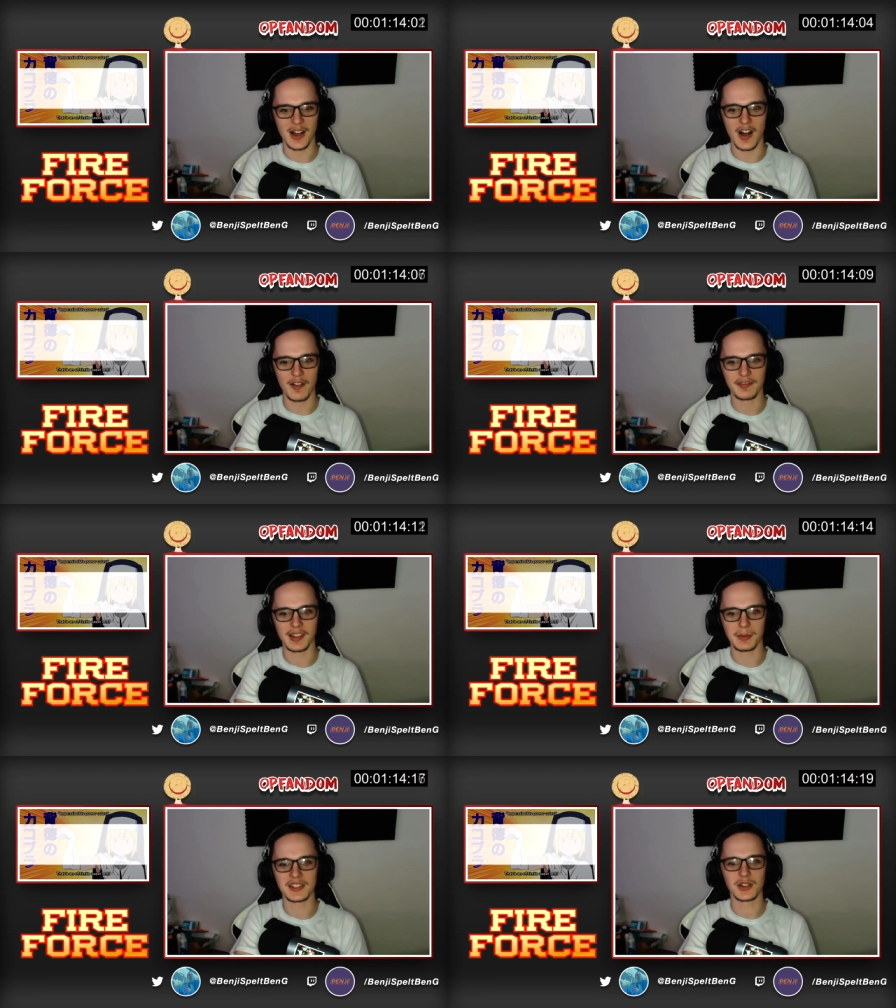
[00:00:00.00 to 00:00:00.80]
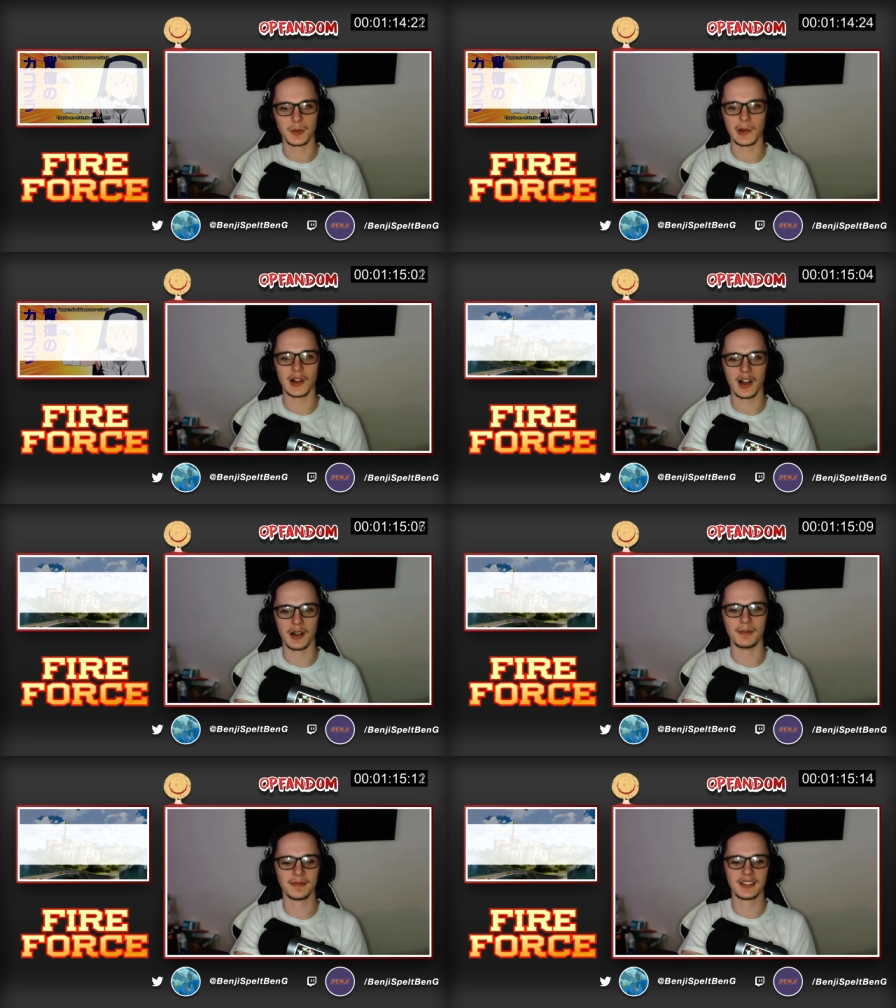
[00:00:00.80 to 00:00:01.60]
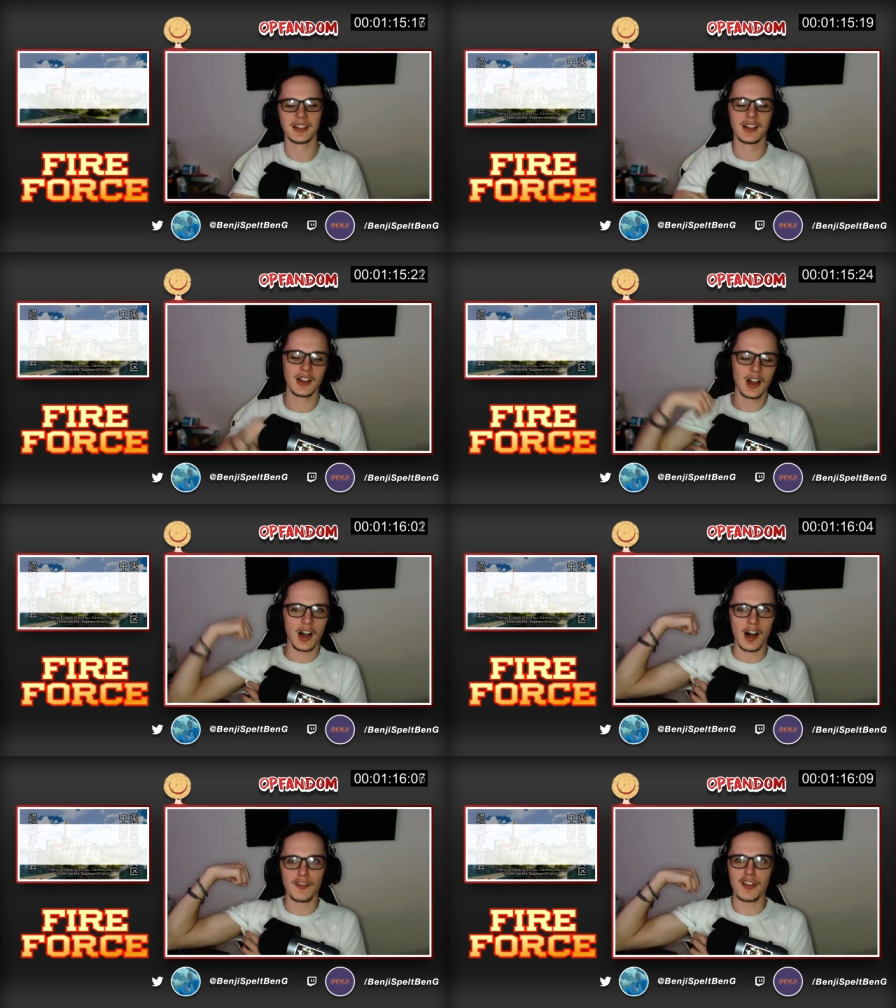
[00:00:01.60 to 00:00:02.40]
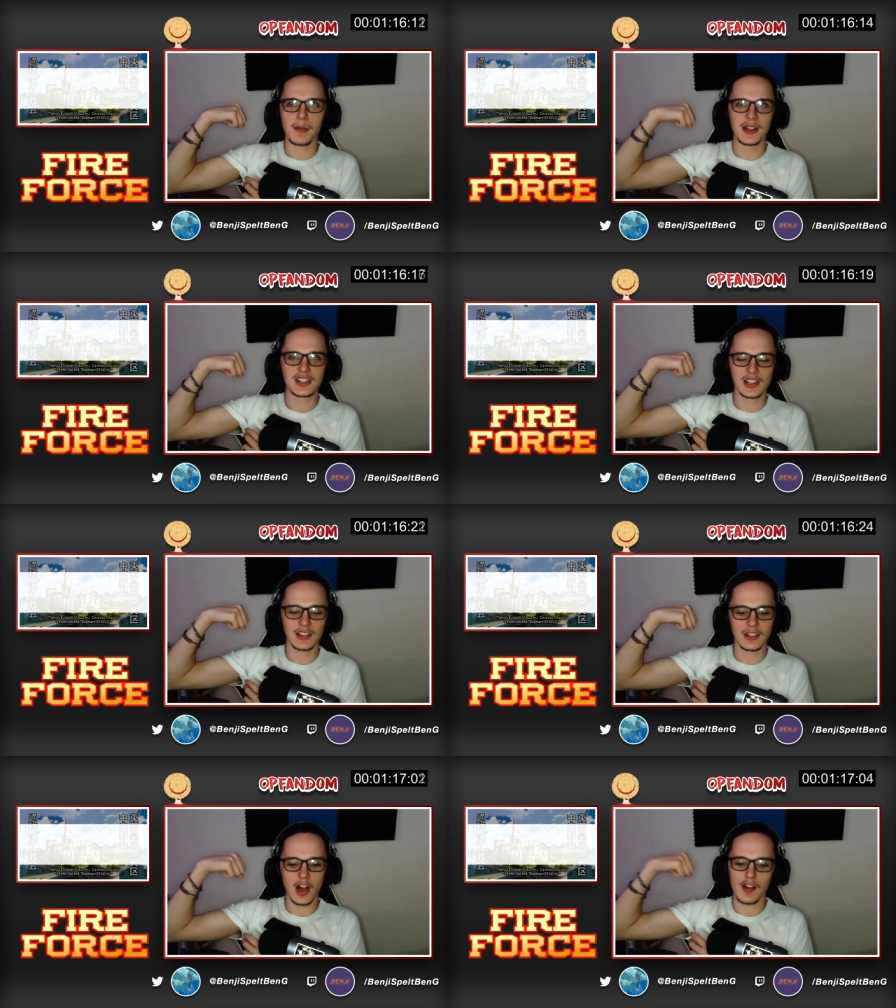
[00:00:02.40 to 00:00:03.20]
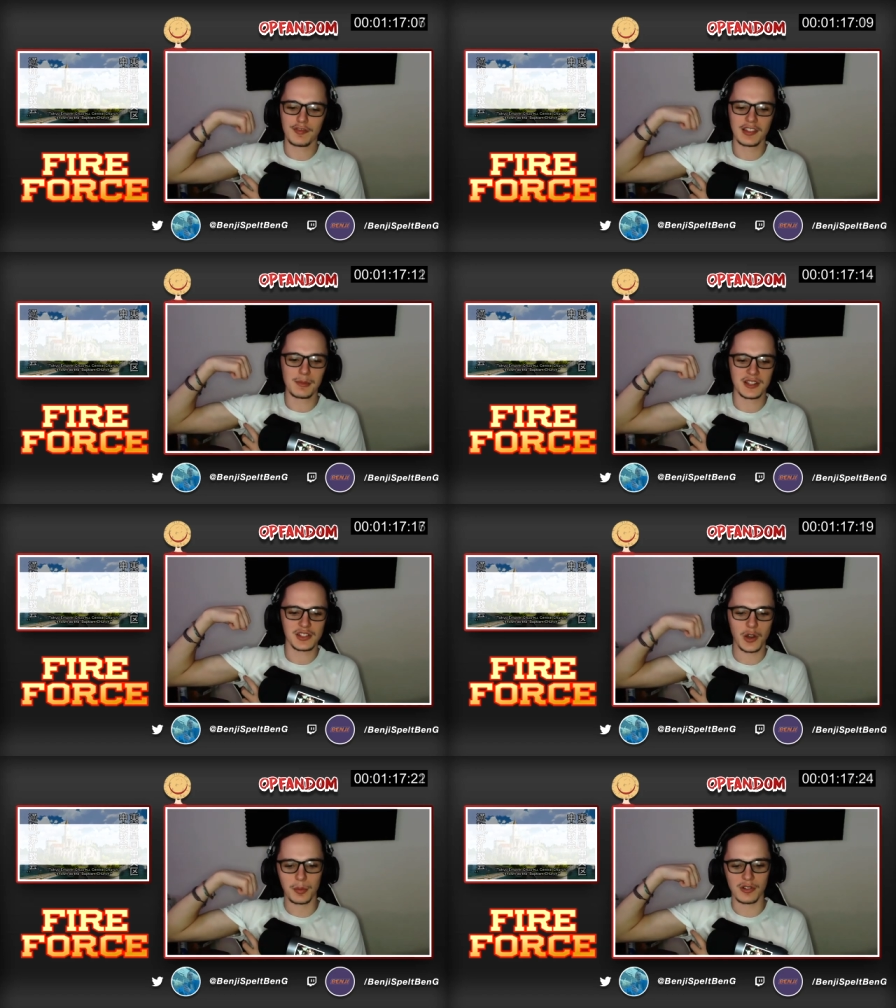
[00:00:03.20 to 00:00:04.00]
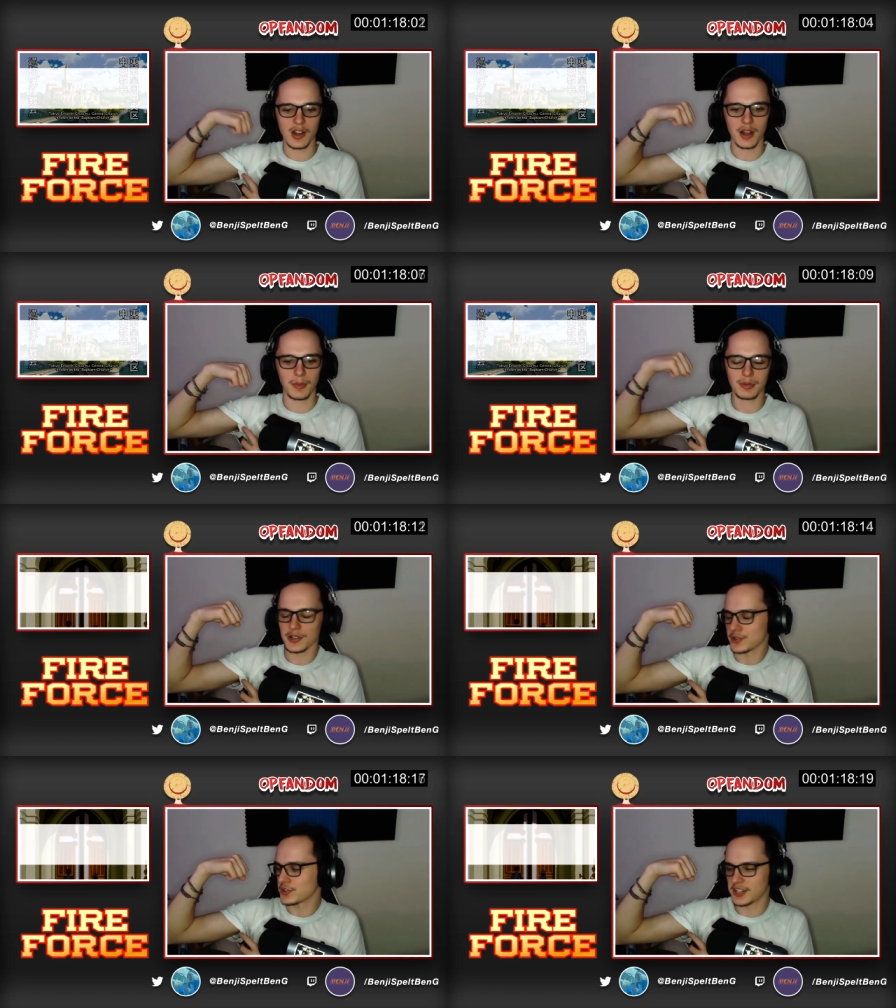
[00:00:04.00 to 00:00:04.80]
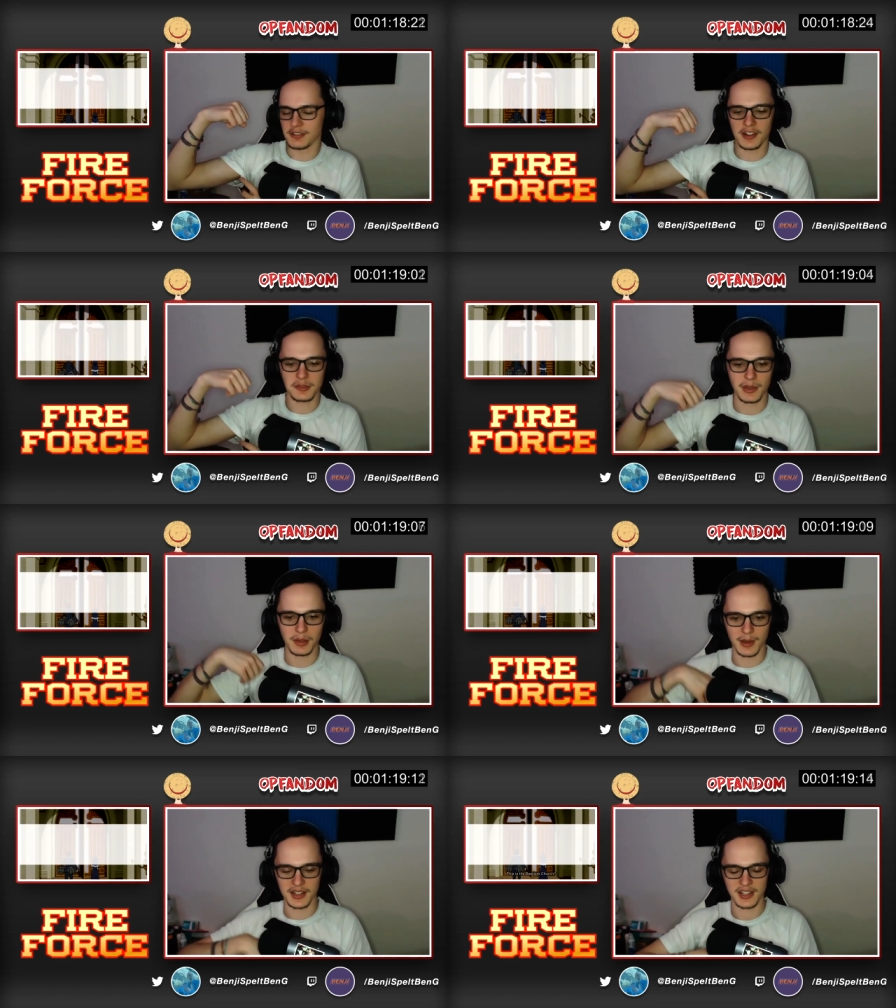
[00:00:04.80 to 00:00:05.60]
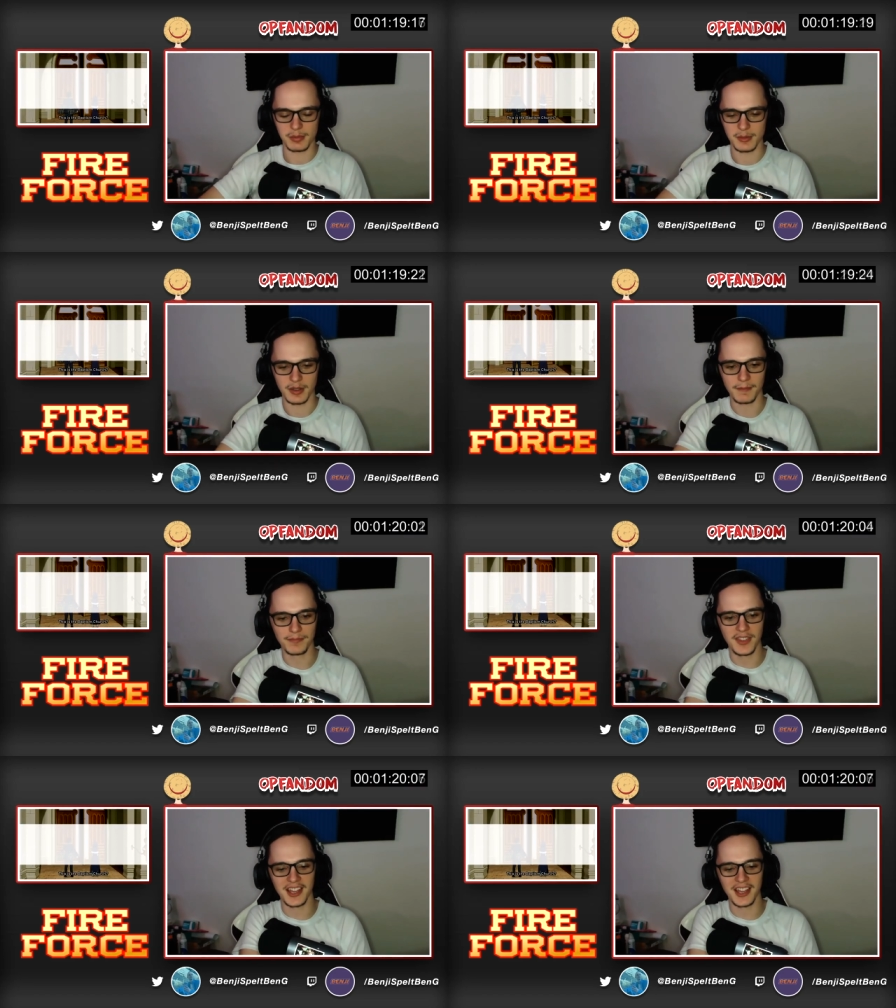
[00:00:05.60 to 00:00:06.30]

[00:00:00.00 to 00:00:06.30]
Off limits upper arm off limits, off limits upper arm. I'm pretty sure Shinra has bigger biceps than me.